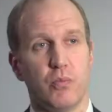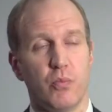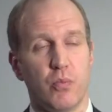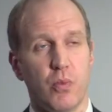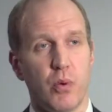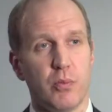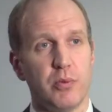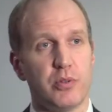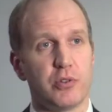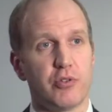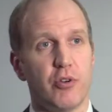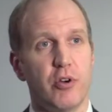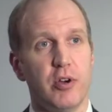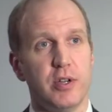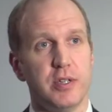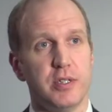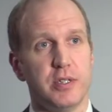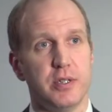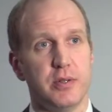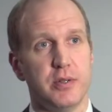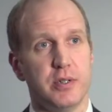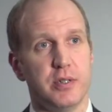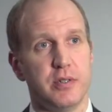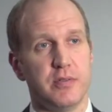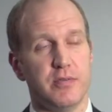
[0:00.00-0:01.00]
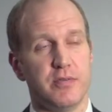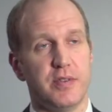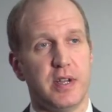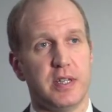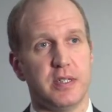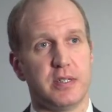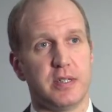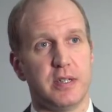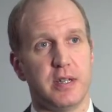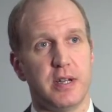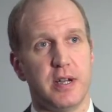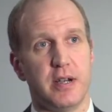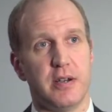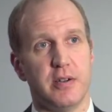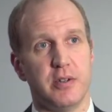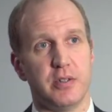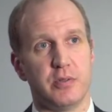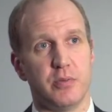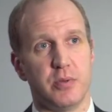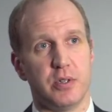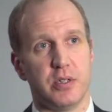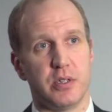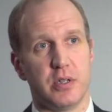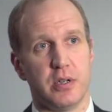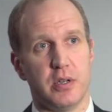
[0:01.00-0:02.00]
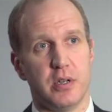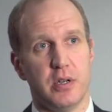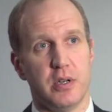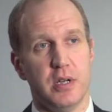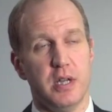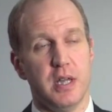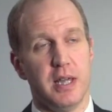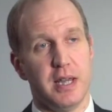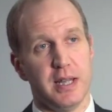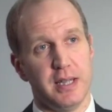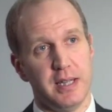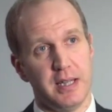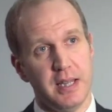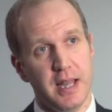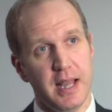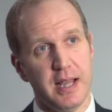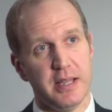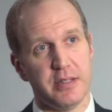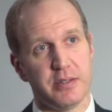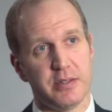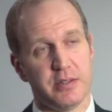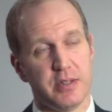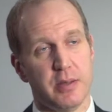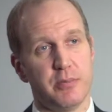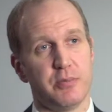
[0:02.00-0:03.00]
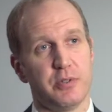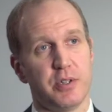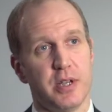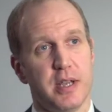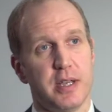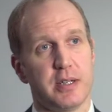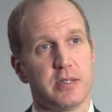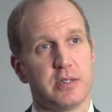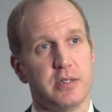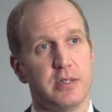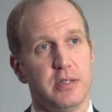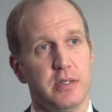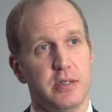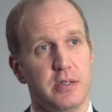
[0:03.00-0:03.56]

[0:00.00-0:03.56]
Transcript: What we try and do is invest in areas which are less subject